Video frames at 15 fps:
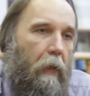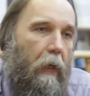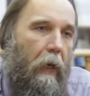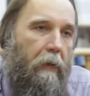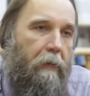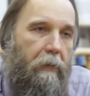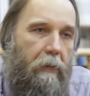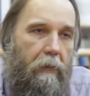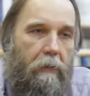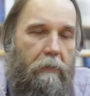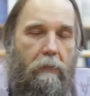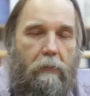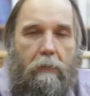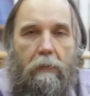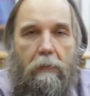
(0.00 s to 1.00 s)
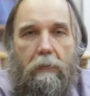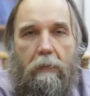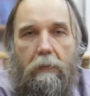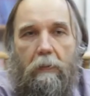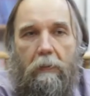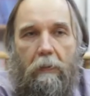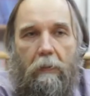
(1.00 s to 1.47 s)
ideas
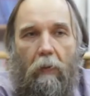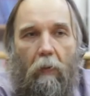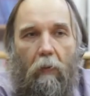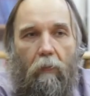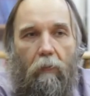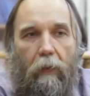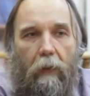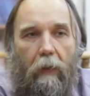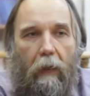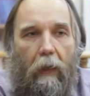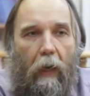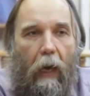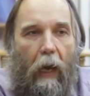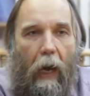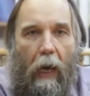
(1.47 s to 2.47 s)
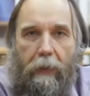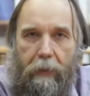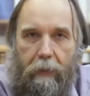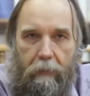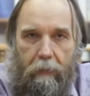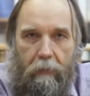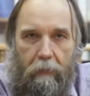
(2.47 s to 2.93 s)
of the other